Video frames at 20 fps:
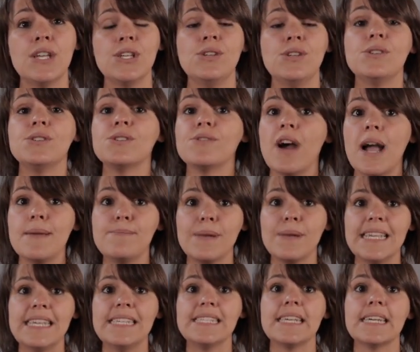uterine
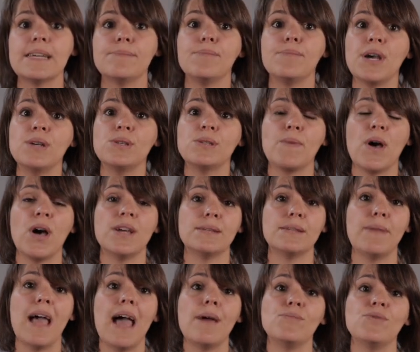bleeding and
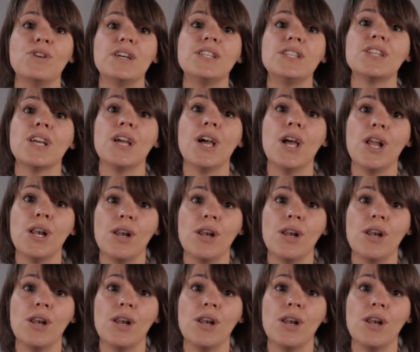postpartum hemorrhage,